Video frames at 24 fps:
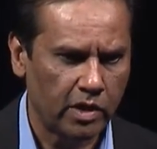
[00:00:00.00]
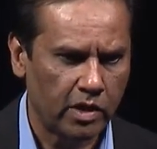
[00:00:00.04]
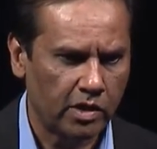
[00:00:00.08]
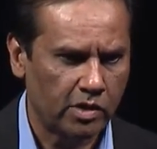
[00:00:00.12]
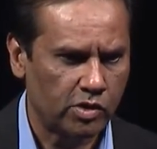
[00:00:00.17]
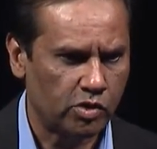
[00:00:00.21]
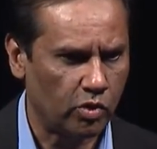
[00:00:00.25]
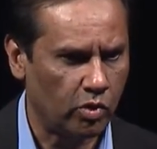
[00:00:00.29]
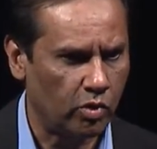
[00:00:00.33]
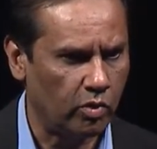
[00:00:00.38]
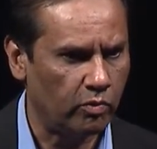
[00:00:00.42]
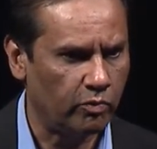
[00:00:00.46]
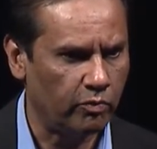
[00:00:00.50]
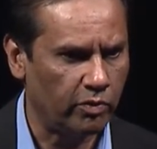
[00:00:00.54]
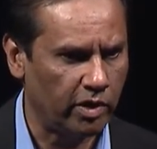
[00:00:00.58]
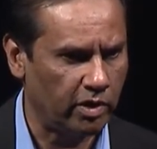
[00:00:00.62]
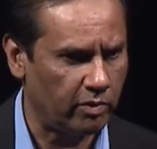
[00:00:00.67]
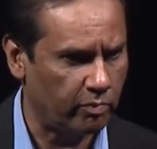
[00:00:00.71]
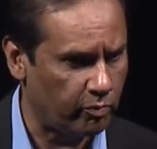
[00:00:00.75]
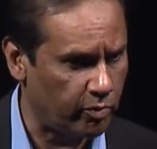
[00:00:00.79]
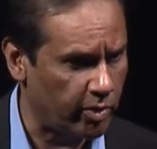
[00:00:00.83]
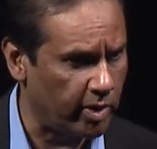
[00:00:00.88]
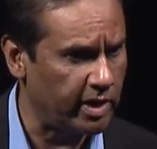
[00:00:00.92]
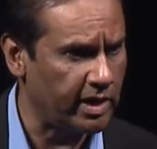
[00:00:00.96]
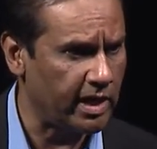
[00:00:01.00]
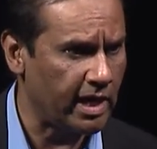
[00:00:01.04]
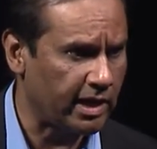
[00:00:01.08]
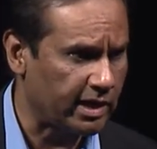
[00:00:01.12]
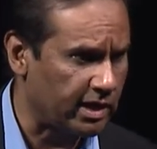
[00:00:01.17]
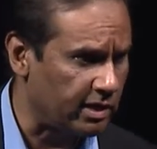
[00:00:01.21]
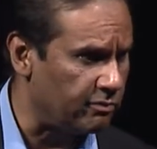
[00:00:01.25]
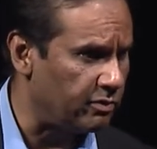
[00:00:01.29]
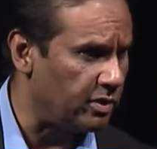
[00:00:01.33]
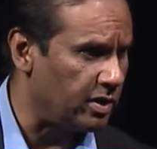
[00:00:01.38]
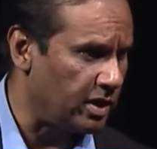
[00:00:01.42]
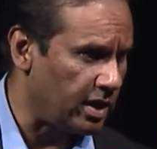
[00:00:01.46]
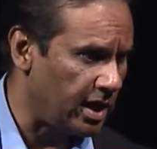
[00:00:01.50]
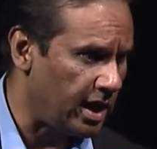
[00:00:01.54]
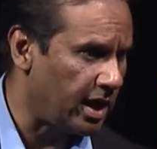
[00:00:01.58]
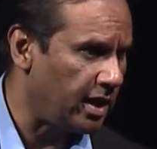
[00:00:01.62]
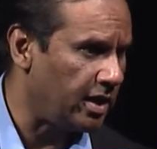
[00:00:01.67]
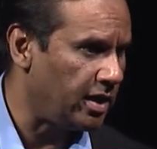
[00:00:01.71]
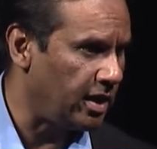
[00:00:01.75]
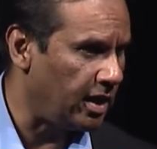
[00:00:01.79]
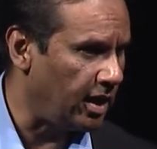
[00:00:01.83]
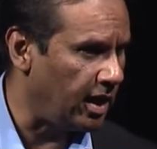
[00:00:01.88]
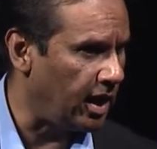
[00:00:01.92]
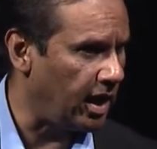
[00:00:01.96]
So we are pretty active in
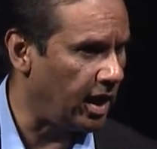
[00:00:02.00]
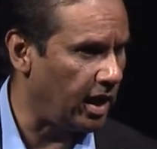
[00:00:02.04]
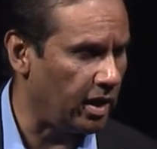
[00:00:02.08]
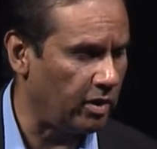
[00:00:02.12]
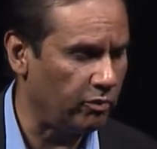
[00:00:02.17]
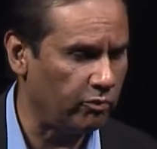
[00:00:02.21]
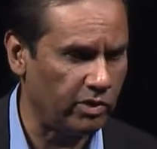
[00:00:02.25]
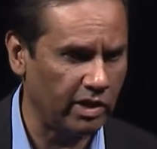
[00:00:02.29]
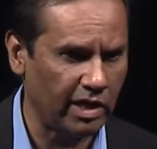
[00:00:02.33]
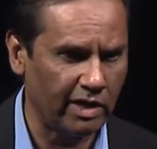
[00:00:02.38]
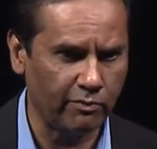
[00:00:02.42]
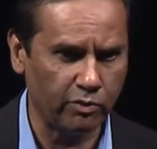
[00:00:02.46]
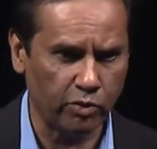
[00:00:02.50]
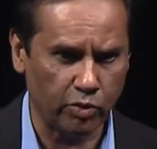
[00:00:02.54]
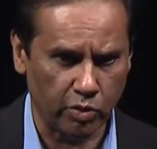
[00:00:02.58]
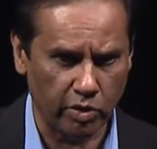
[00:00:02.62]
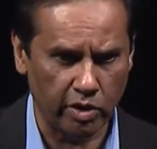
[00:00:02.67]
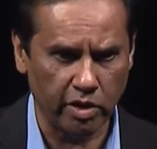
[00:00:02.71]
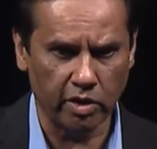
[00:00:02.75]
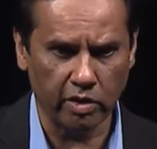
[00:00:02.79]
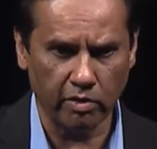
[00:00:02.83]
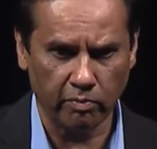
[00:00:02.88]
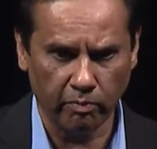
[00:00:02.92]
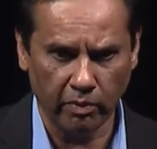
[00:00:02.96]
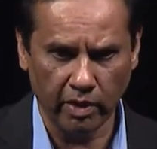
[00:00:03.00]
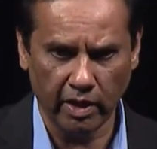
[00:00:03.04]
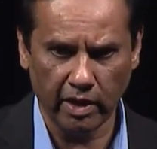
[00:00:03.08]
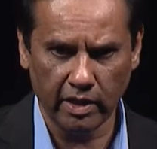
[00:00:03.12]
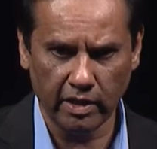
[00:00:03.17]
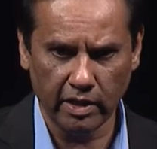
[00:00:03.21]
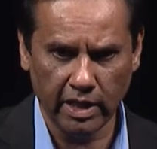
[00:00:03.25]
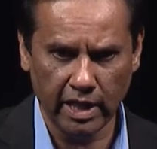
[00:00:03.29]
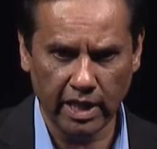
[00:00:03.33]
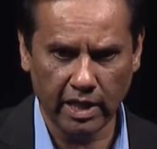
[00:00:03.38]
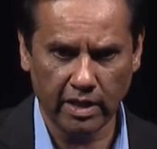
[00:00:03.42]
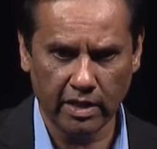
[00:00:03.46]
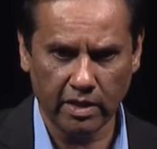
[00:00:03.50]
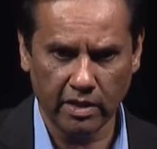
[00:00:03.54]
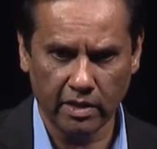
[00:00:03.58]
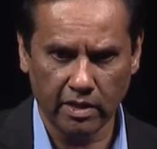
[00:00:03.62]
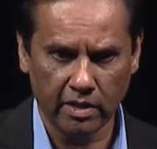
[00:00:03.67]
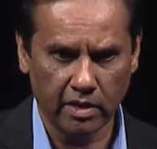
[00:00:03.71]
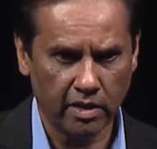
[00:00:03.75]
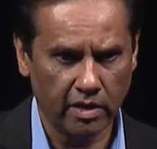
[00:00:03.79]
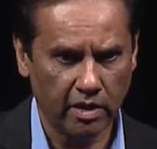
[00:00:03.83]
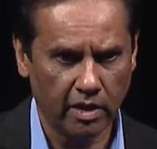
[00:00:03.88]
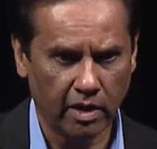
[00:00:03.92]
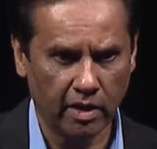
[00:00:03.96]
that, and we have a 3-year plan that
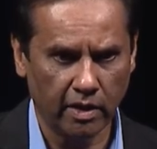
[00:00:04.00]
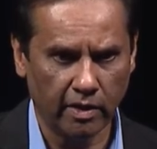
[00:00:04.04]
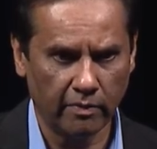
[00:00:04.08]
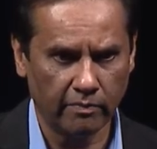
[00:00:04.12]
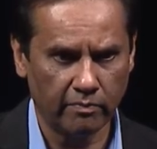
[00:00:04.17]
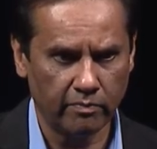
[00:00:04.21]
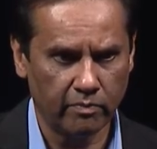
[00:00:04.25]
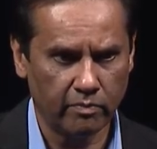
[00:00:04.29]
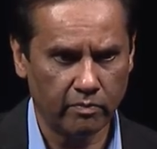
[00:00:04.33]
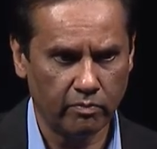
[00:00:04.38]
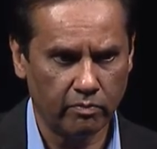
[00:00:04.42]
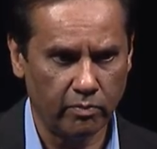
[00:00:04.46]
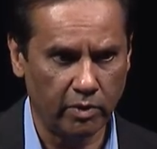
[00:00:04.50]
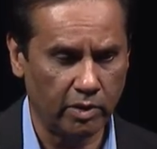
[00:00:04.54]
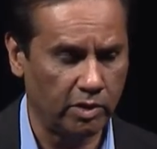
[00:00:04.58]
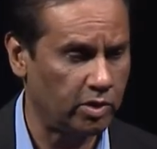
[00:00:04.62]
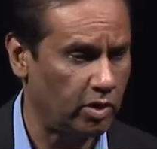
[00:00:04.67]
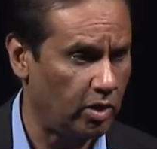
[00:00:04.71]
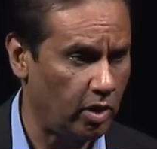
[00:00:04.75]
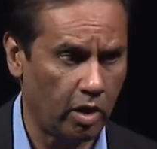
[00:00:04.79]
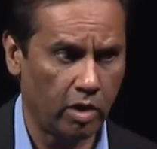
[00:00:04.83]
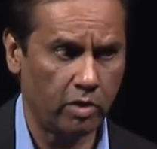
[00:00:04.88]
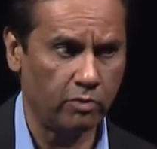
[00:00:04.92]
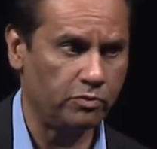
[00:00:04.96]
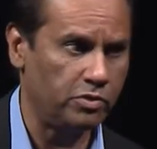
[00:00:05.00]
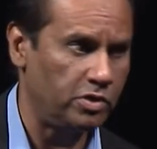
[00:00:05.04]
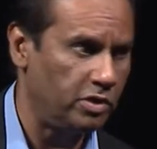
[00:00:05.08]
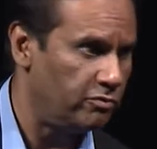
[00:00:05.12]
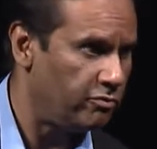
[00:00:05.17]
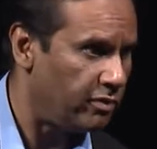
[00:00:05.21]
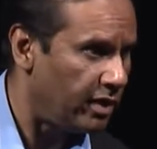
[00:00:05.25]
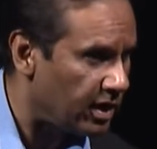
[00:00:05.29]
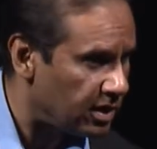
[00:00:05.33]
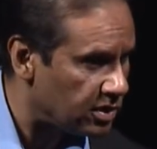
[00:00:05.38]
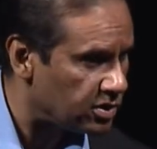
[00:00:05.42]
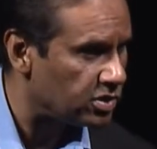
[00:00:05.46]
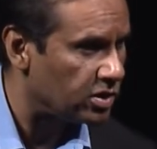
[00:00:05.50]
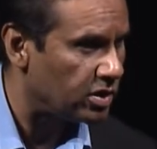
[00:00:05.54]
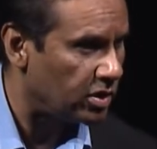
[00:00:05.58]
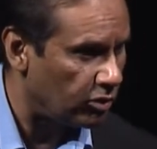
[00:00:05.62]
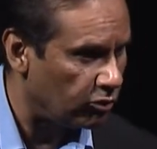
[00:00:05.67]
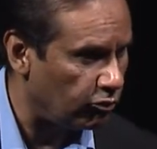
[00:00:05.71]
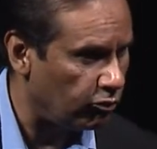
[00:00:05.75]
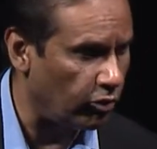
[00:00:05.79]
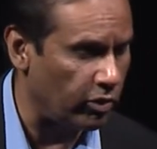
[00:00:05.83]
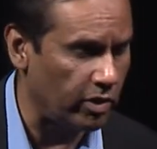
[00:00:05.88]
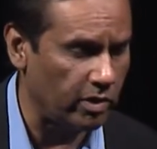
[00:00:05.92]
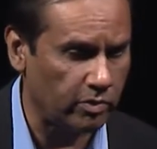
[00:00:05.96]
builds a lot of GFast
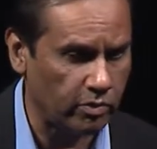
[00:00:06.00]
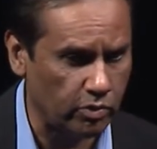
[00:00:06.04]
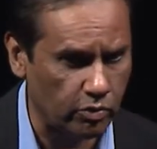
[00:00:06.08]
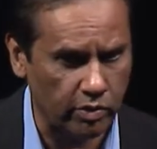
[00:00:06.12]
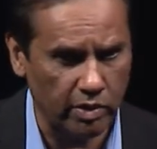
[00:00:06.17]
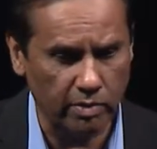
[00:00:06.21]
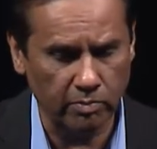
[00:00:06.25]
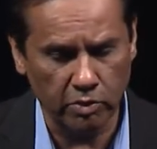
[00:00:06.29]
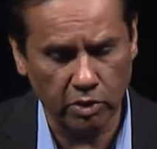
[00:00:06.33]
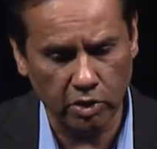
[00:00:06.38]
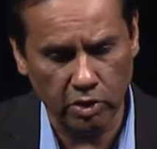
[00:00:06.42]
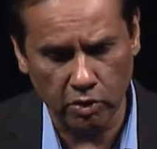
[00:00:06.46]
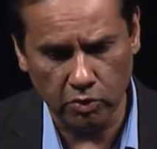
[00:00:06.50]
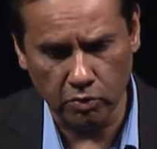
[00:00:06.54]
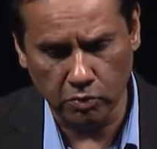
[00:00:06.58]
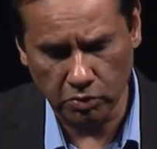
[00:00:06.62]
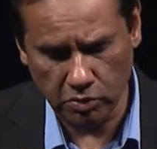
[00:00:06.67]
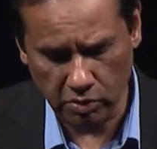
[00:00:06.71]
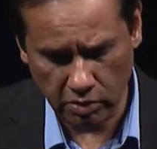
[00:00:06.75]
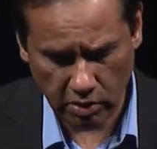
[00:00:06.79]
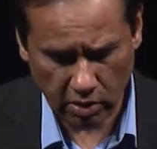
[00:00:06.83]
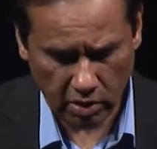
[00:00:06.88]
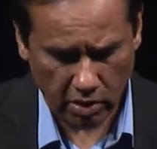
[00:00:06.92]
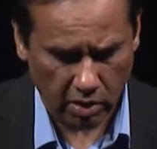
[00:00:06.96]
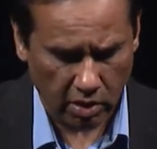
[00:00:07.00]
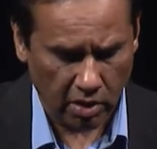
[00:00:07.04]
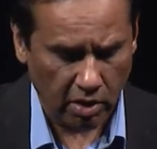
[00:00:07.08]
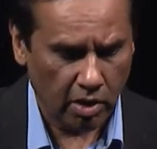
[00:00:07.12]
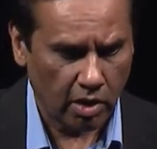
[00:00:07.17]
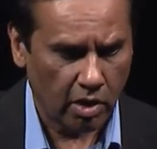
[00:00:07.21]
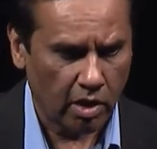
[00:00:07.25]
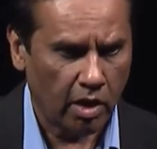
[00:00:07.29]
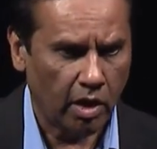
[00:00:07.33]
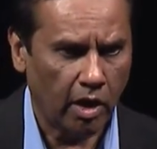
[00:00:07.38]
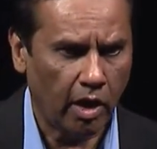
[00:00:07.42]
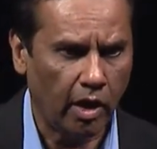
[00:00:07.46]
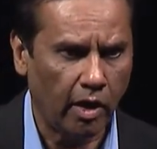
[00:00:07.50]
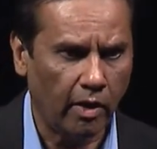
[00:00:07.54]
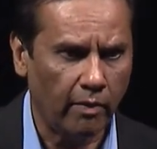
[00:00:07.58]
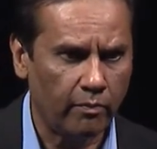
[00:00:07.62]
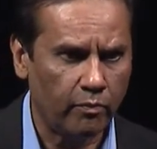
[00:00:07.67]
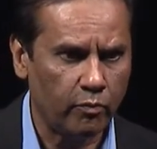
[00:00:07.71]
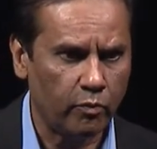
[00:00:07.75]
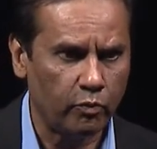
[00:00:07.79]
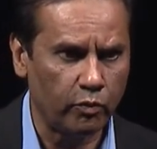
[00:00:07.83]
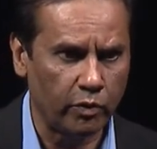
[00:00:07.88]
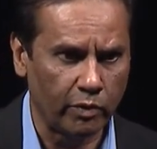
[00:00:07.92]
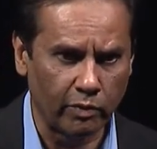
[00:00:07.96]
to MDUs.
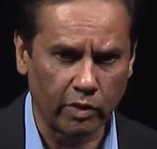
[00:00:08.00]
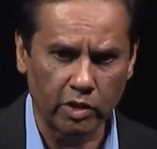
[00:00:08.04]
We will